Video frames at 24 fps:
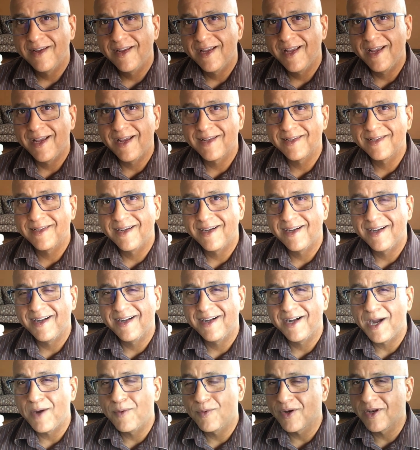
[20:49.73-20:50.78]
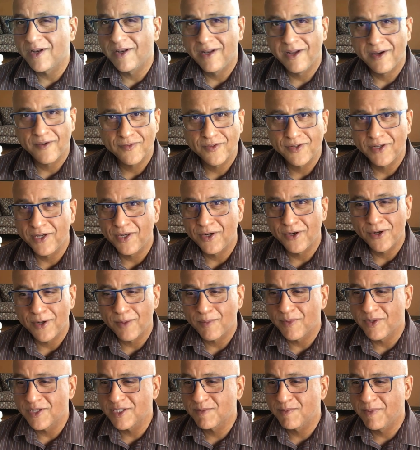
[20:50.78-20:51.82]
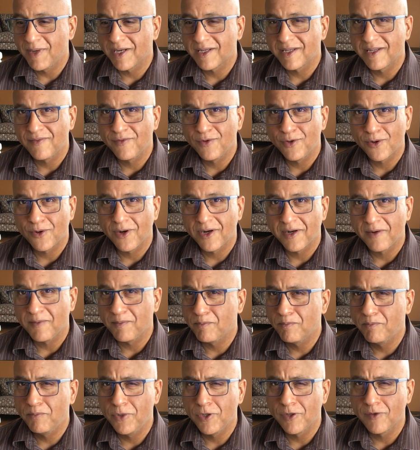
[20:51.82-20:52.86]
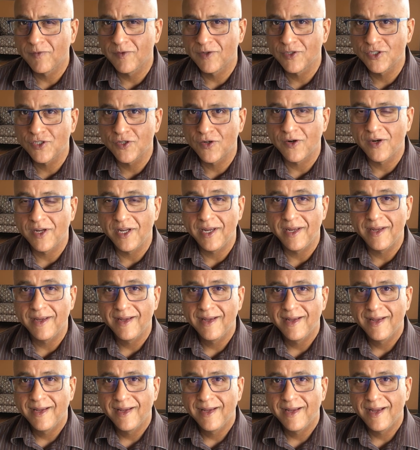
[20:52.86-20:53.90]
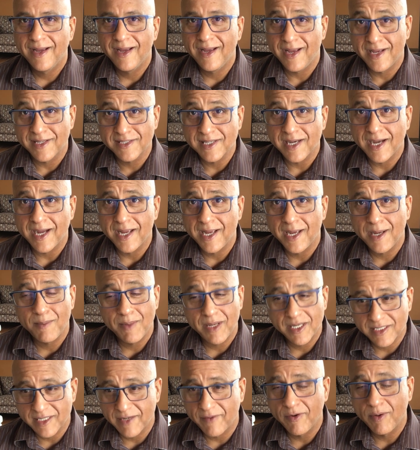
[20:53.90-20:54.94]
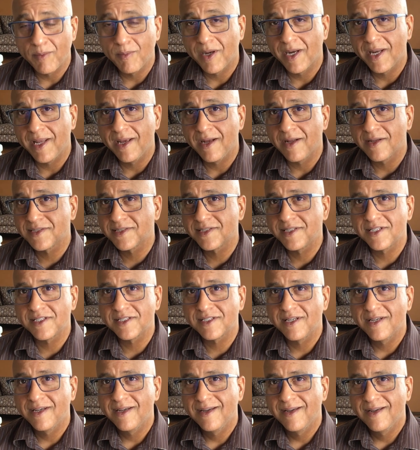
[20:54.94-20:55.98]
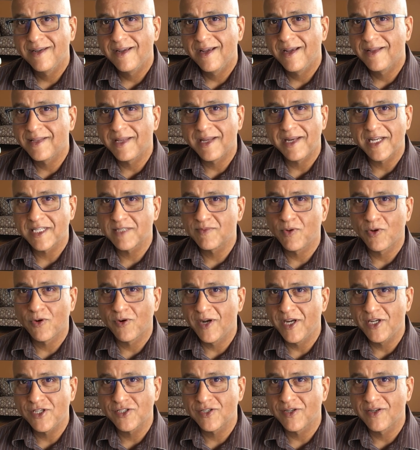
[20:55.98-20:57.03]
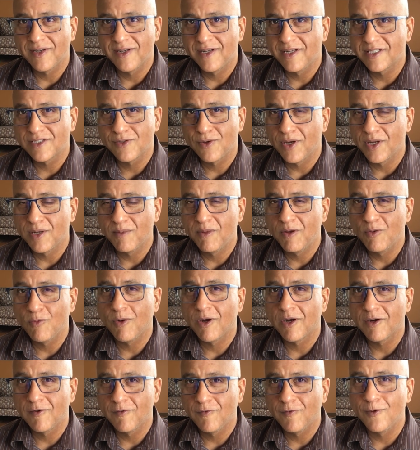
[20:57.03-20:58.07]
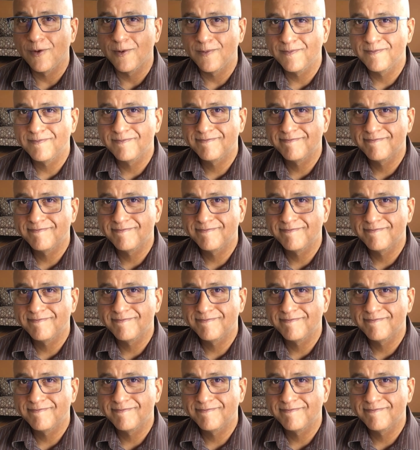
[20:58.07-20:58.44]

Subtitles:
And I would love to hear your perspective. You're on a beautiful journey, as I am, as everybody else is. And that exploration is going to be wonderful.